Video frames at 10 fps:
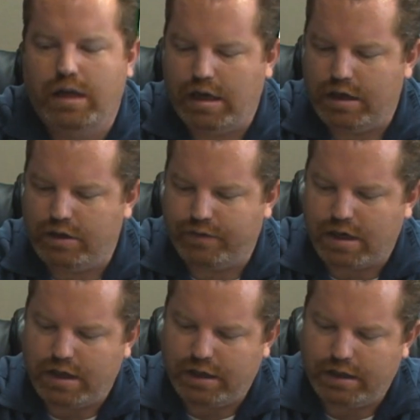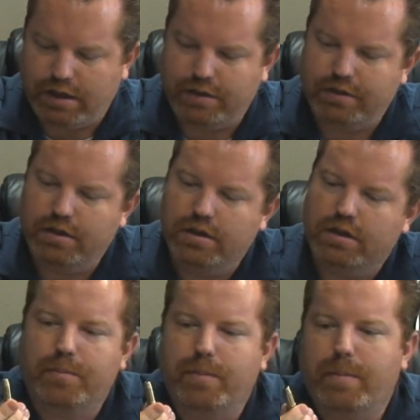and you've got a
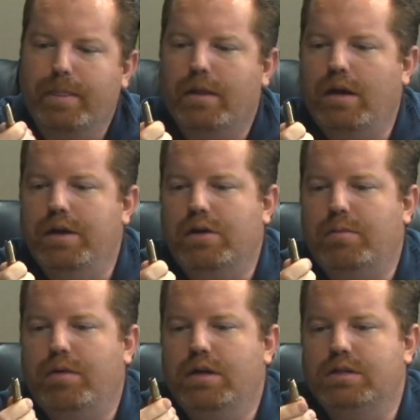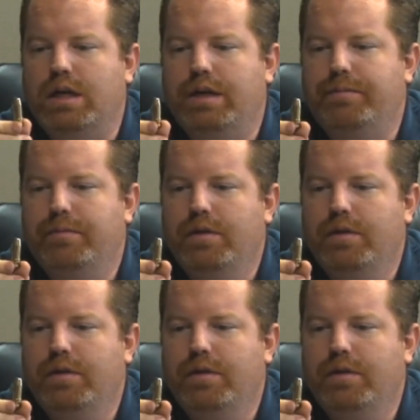nickel bronze guide.